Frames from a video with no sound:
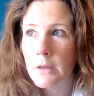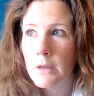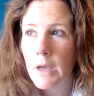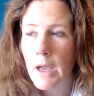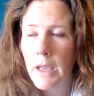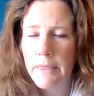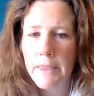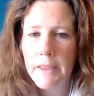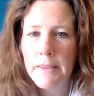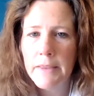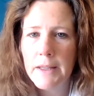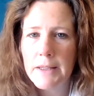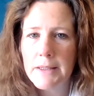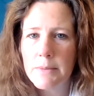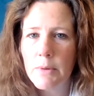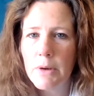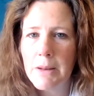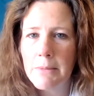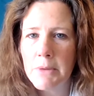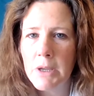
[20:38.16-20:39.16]
I think
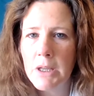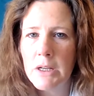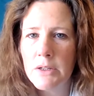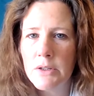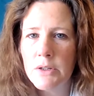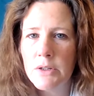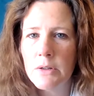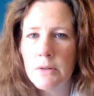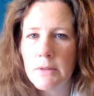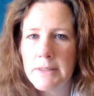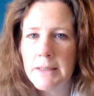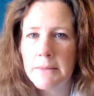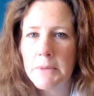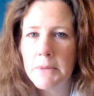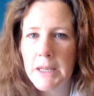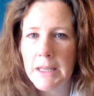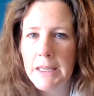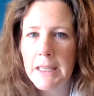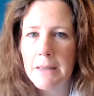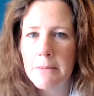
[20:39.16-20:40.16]
that's what I'm going to do is I'm
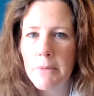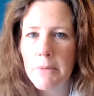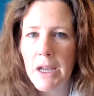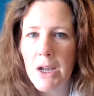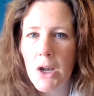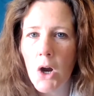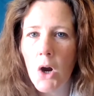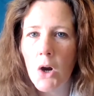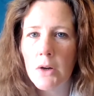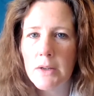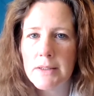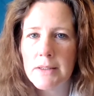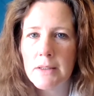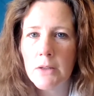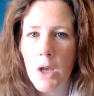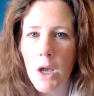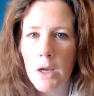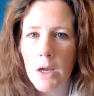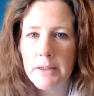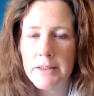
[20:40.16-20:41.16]
going to keep my car as
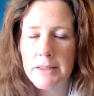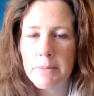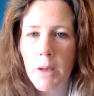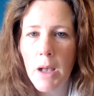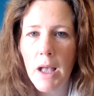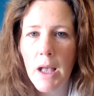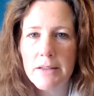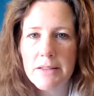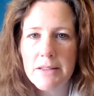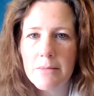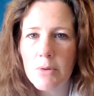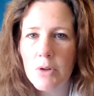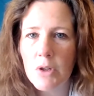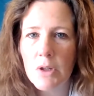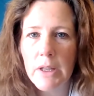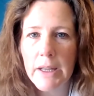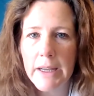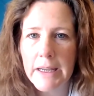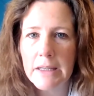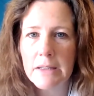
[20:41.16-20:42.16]
long as
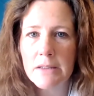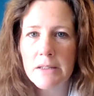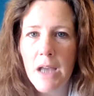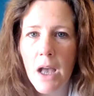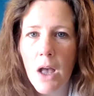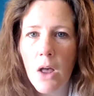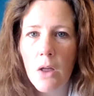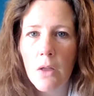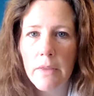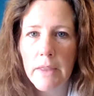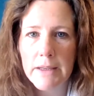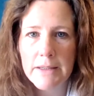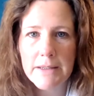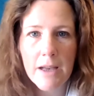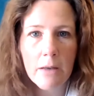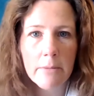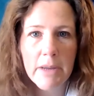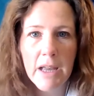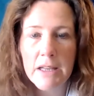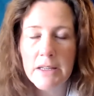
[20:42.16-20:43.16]
possible, like until they
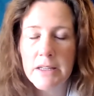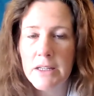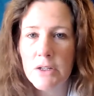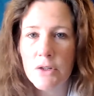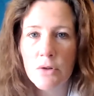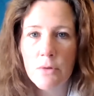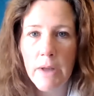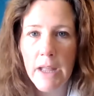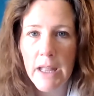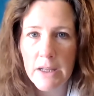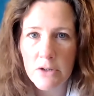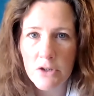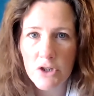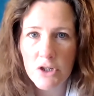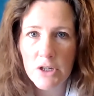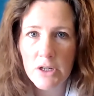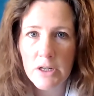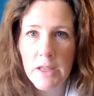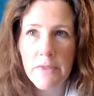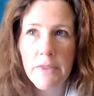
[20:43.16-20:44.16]
tell me I need a new
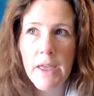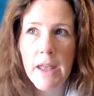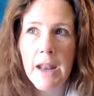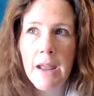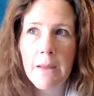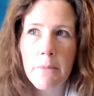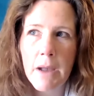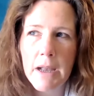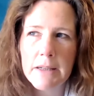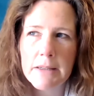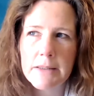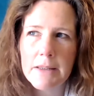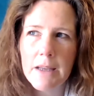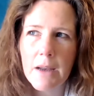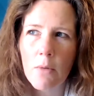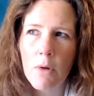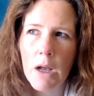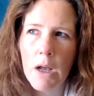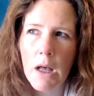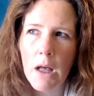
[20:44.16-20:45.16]
engine. And then I might
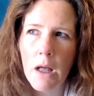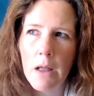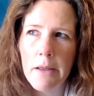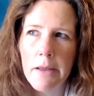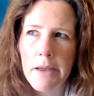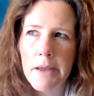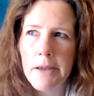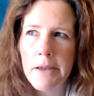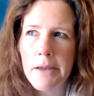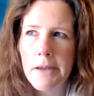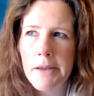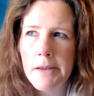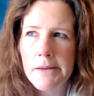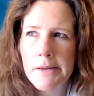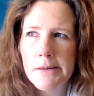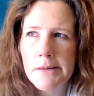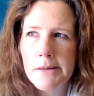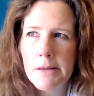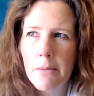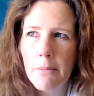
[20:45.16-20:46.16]
say, well,
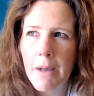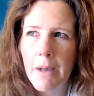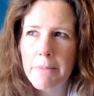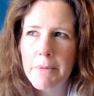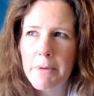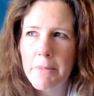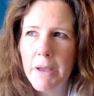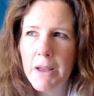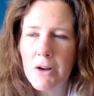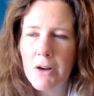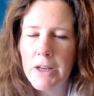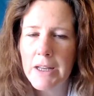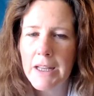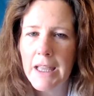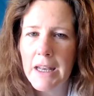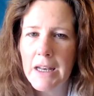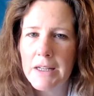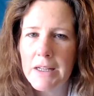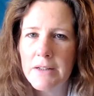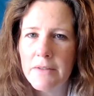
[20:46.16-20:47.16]
might be better to
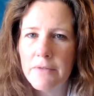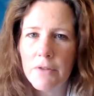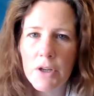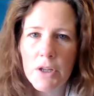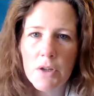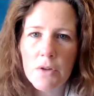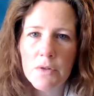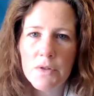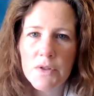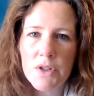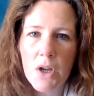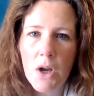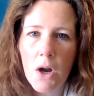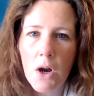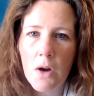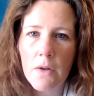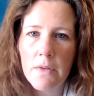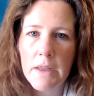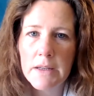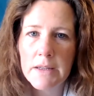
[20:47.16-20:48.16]
get a different used
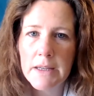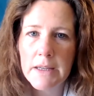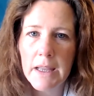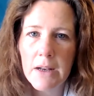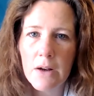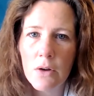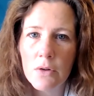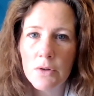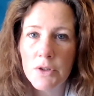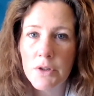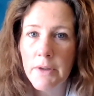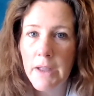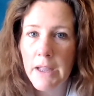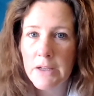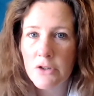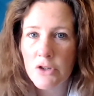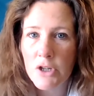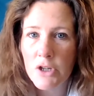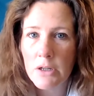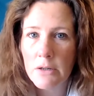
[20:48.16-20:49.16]
car than to get a whole new
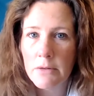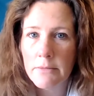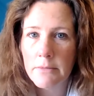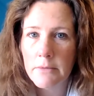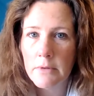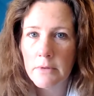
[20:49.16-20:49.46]
engine.